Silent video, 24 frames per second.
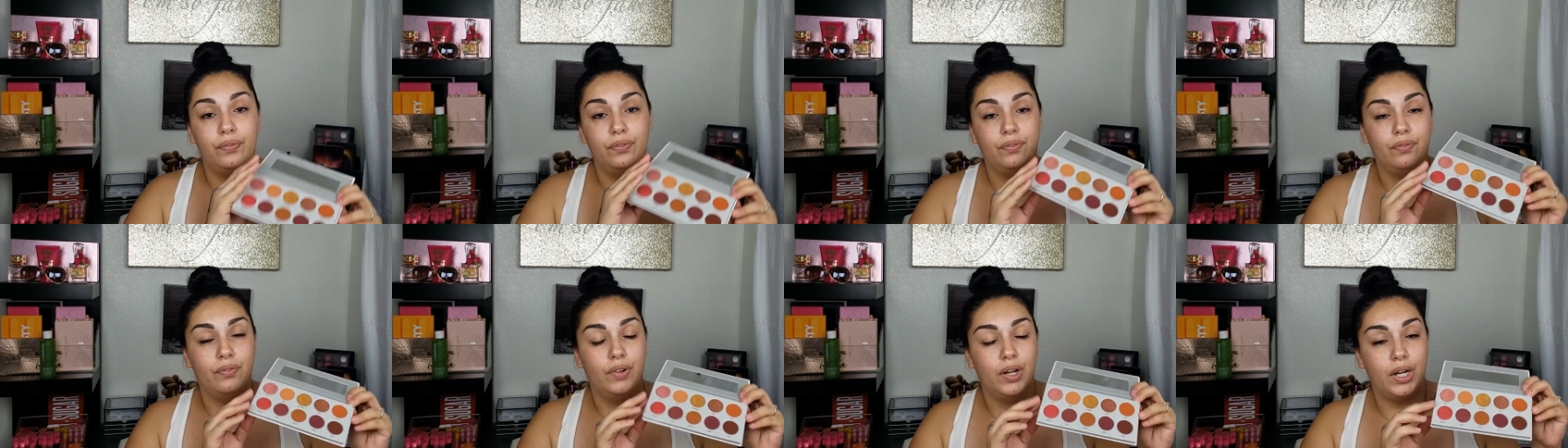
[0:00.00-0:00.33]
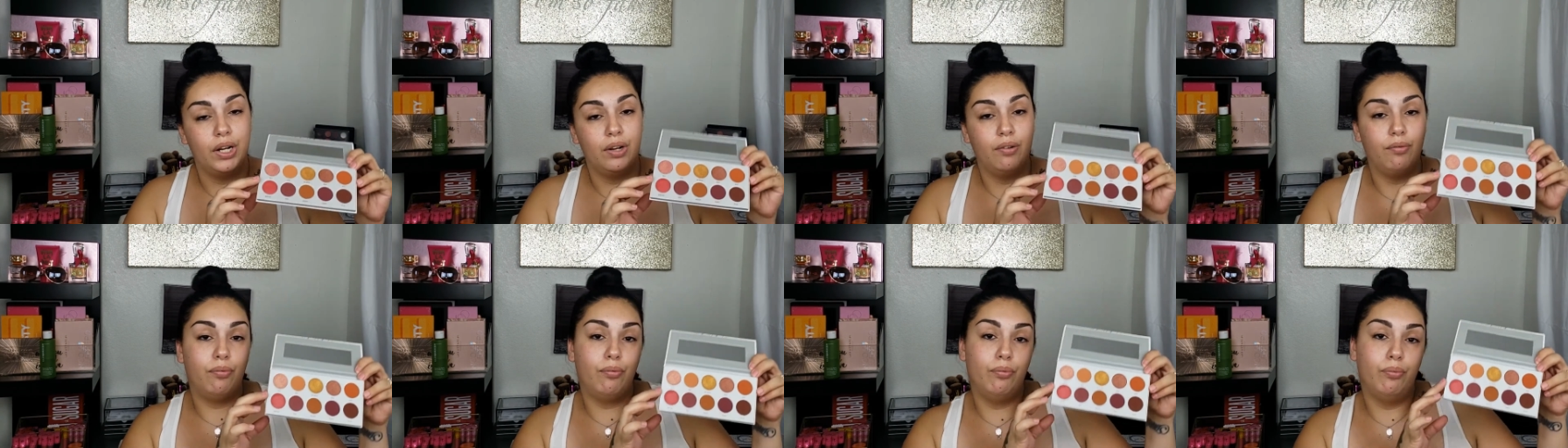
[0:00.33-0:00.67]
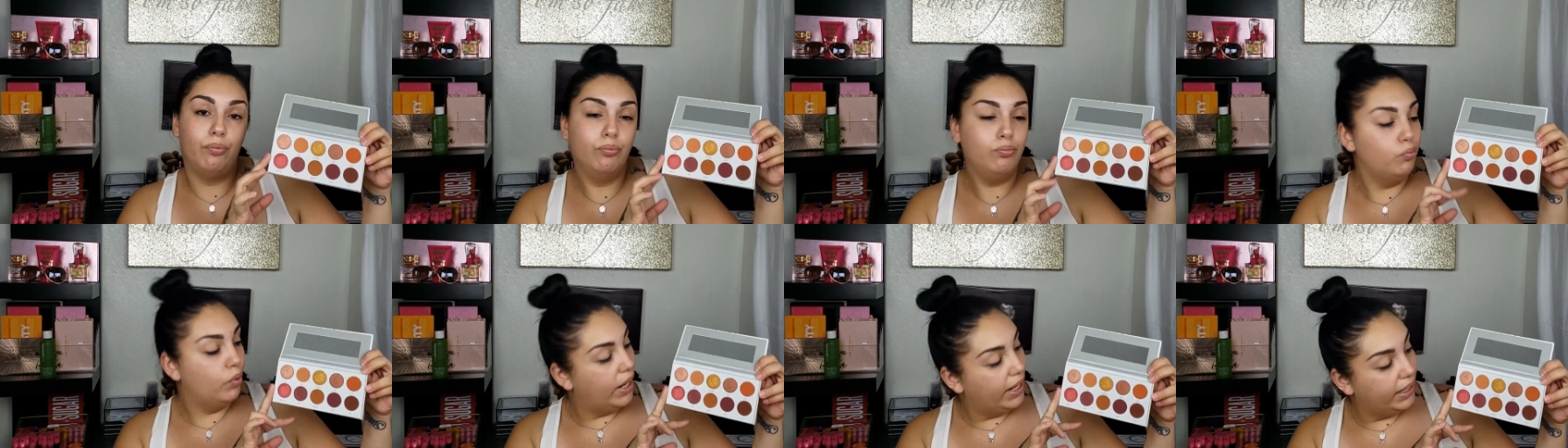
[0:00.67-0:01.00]
Very
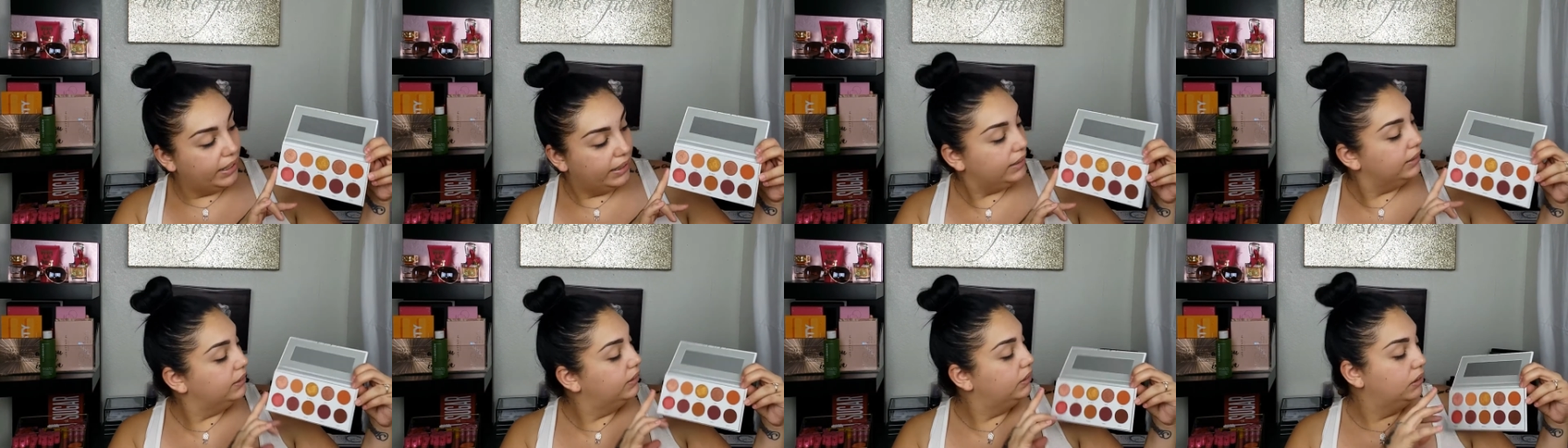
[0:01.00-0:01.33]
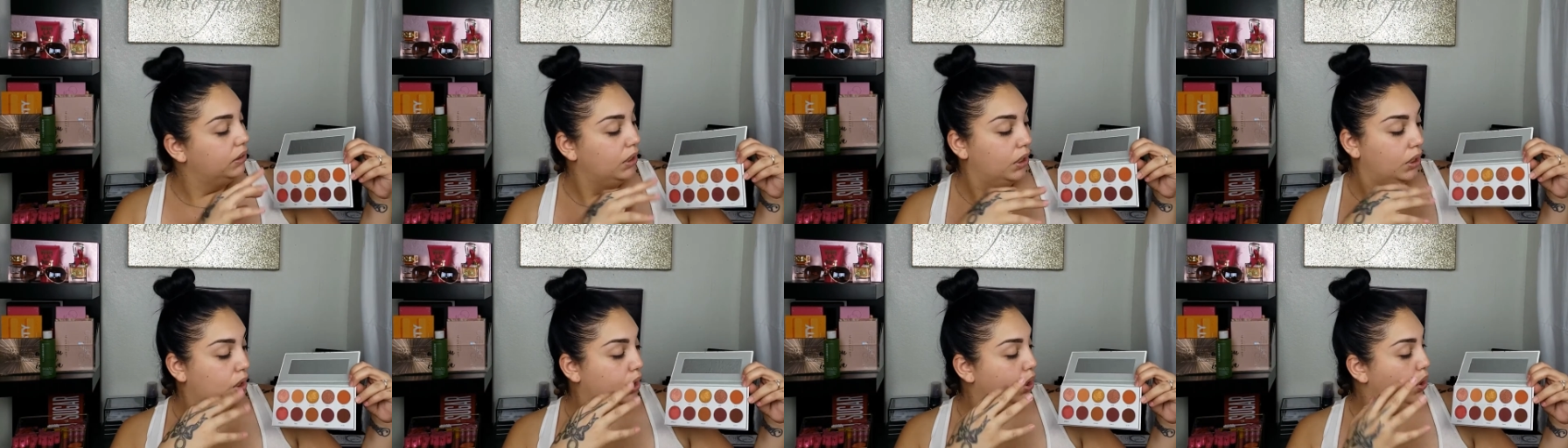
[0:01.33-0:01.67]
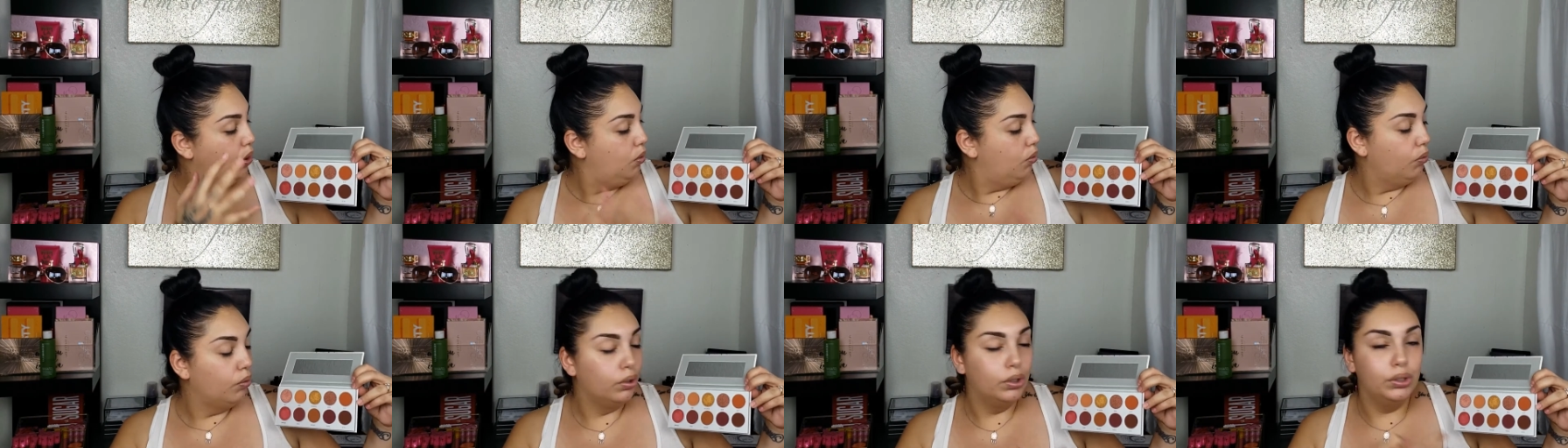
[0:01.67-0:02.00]
red,
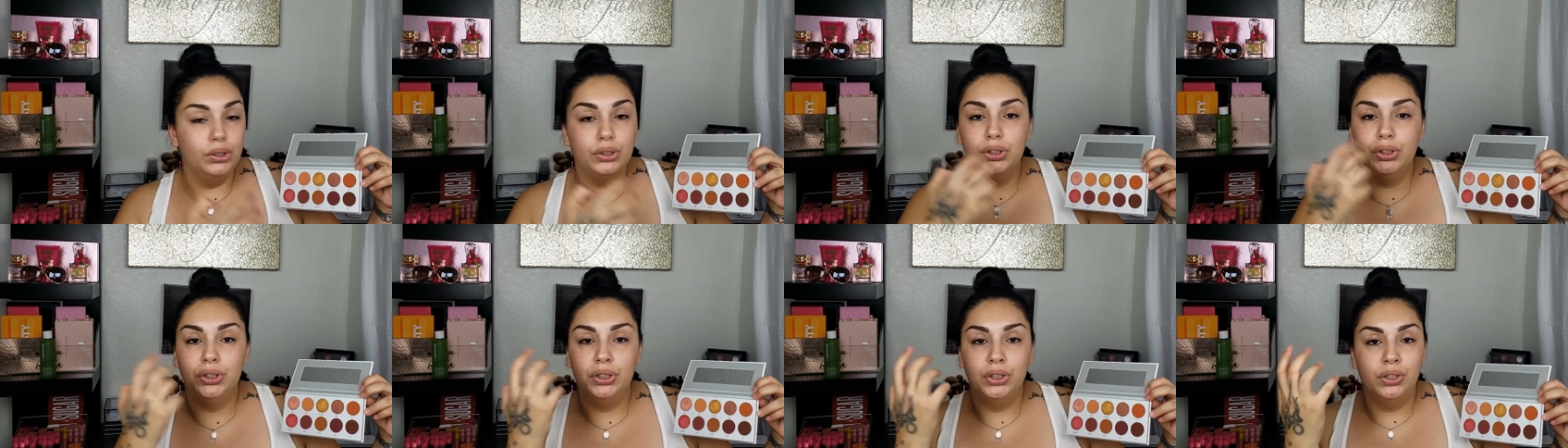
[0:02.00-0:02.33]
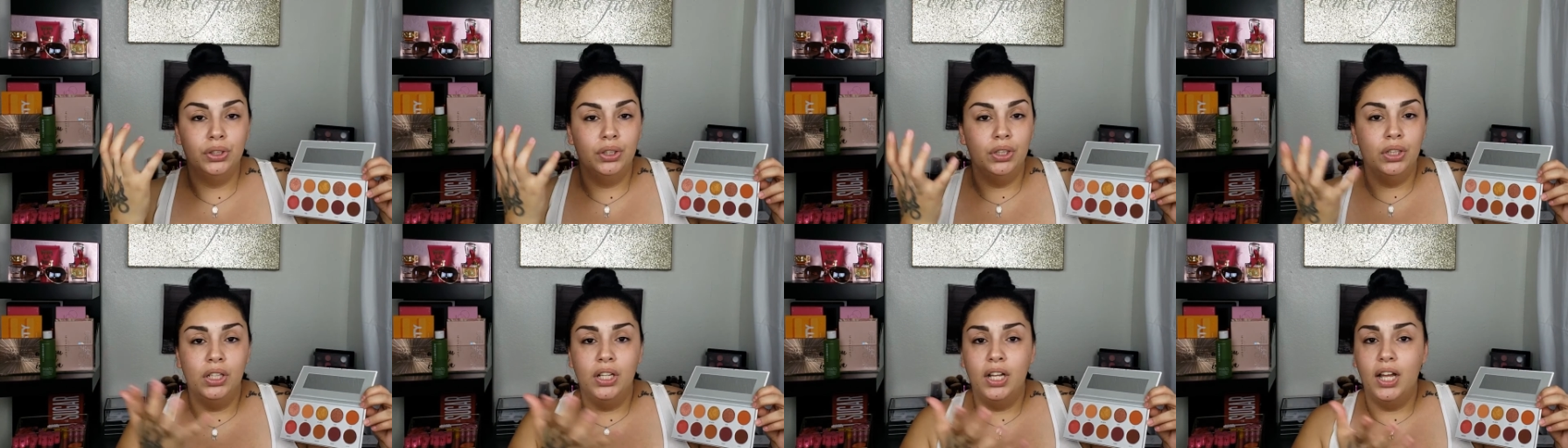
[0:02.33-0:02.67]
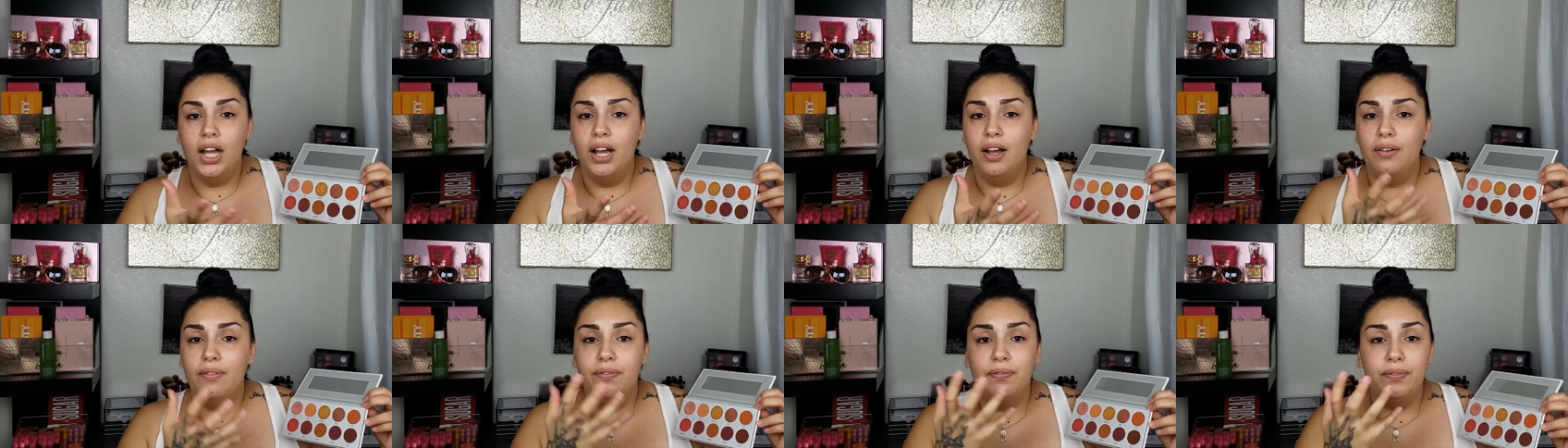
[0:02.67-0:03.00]
orange,
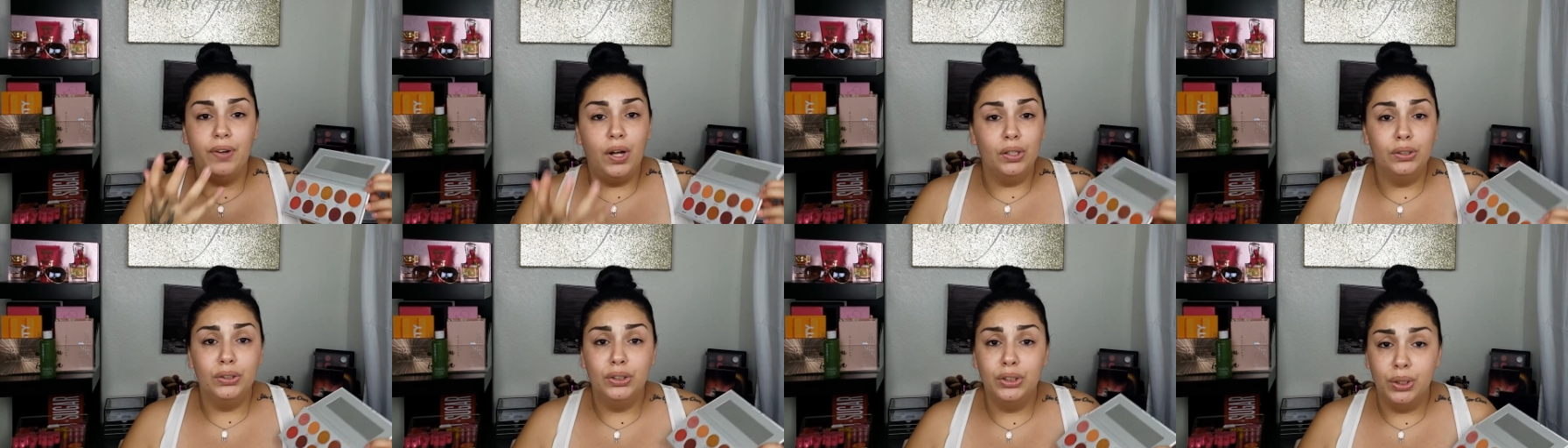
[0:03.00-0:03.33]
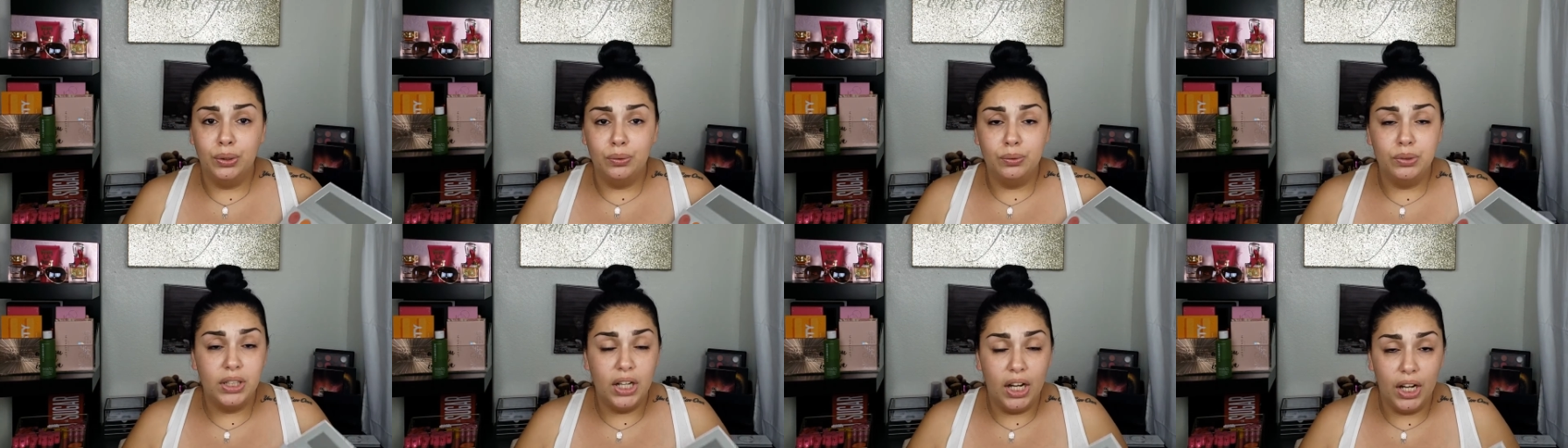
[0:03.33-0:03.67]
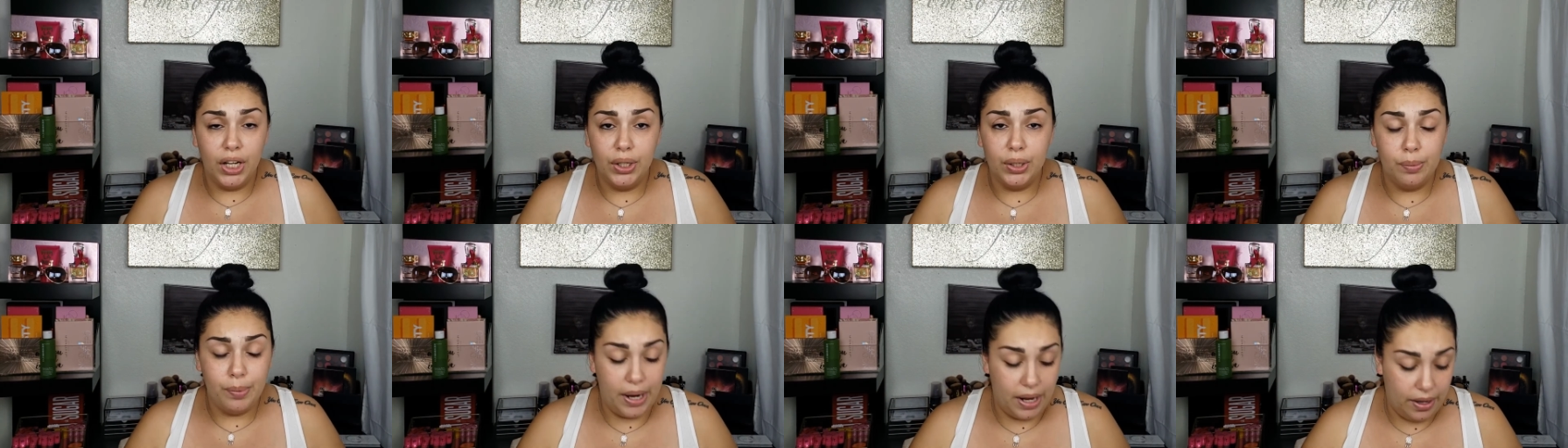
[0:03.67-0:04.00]
fall tone
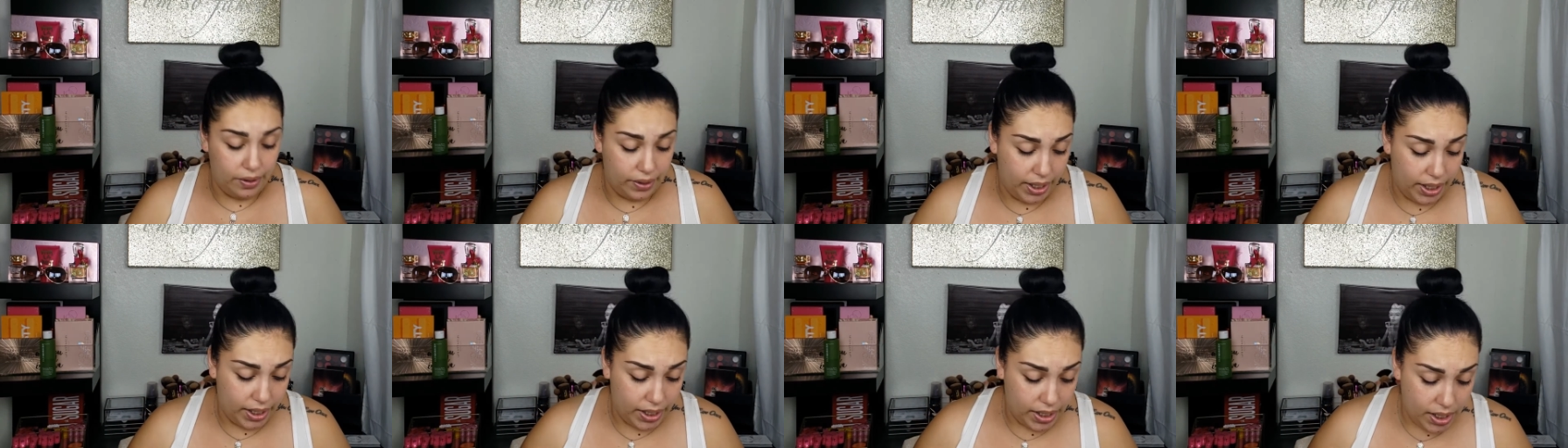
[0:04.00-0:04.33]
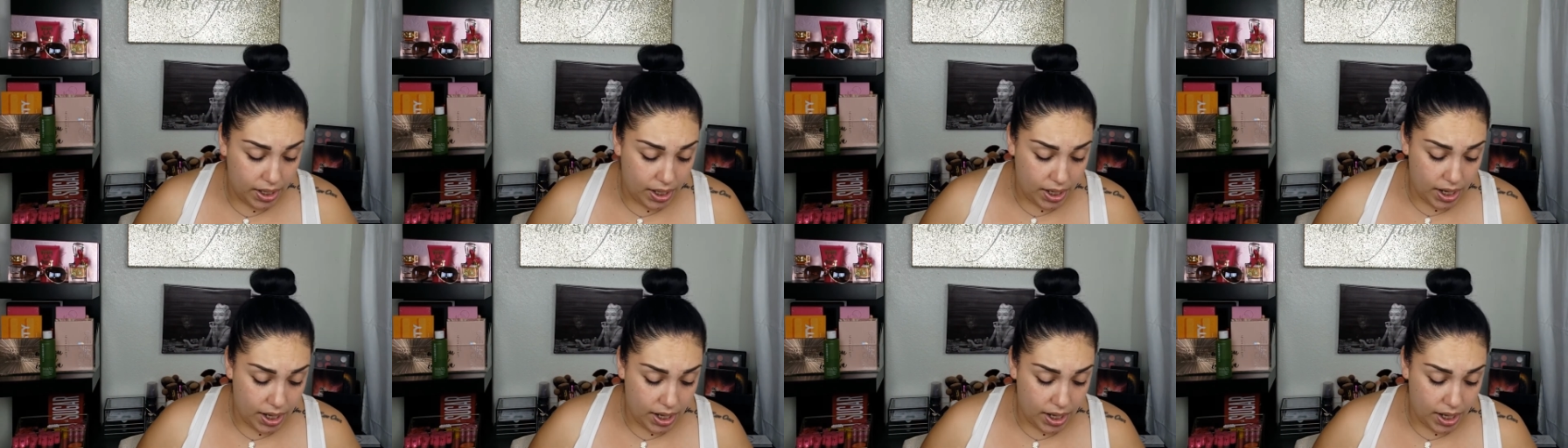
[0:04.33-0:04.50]
color palette.